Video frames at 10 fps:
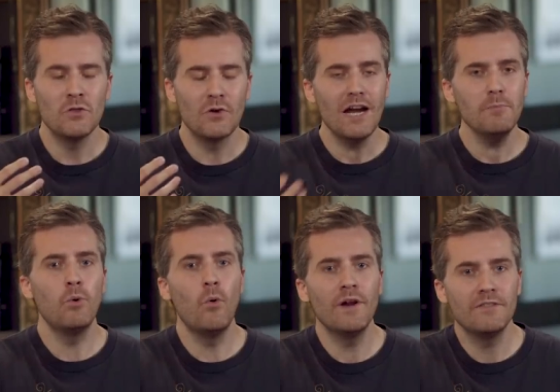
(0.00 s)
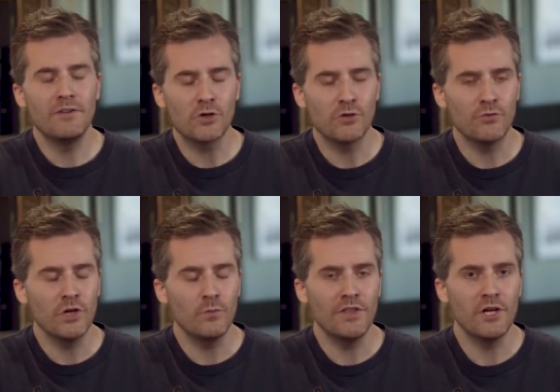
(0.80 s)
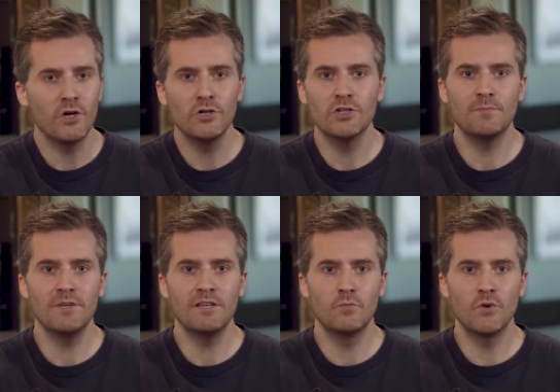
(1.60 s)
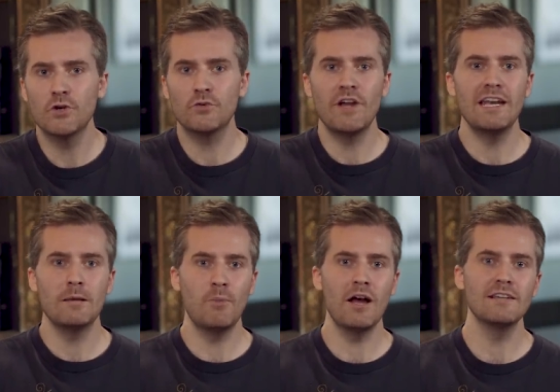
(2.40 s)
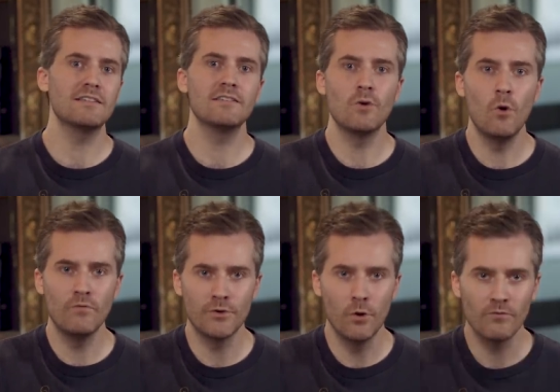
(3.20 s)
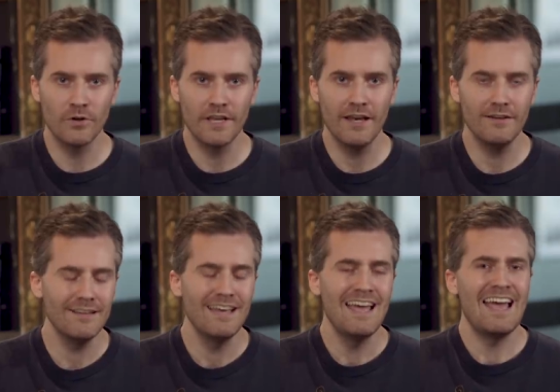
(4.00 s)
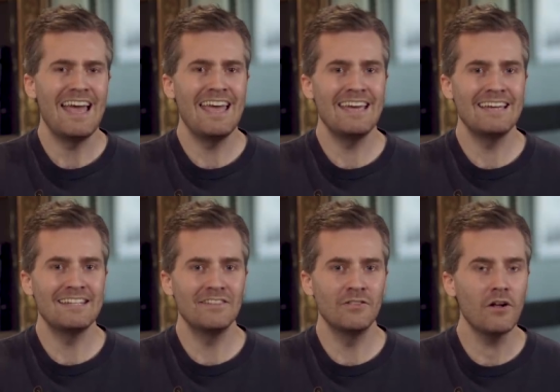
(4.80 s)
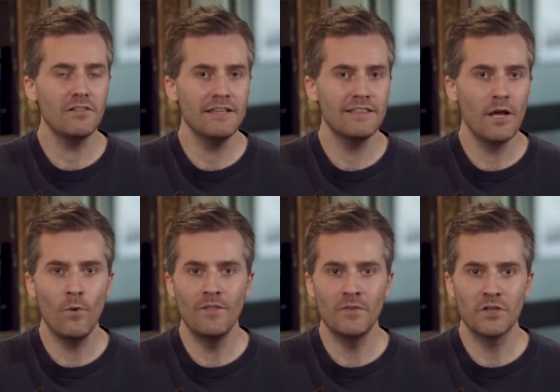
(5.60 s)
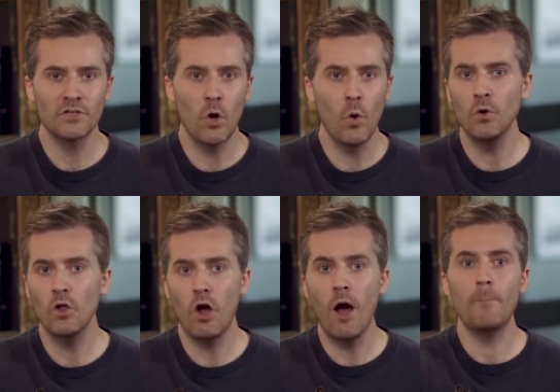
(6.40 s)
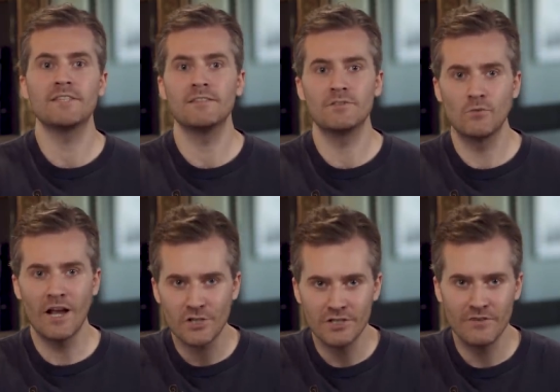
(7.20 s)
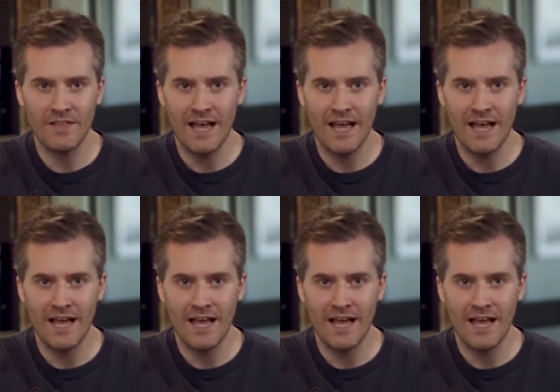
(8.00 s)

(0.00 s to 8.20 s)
They're at a point in their career where they could just be recreating Pisces over and over again, and luckily they went the total opposite direction of